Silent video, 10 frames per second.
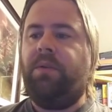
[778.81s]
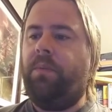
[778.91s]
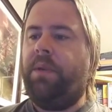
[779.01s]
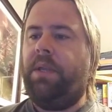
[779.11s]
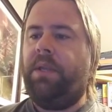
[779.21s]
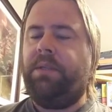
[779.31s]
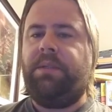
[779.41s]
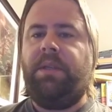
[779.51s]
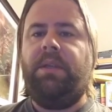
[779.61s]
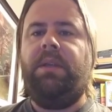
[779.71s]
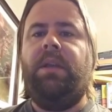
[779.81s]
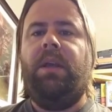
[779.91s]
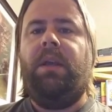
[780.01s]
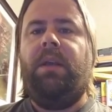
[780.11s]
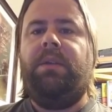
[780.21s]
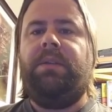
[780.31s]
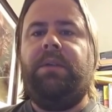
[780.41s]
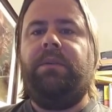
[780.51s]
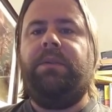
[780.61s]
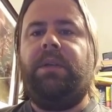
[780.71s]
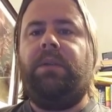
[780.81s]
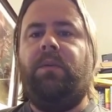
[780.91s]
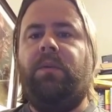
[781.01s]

Nobody has seen single-celled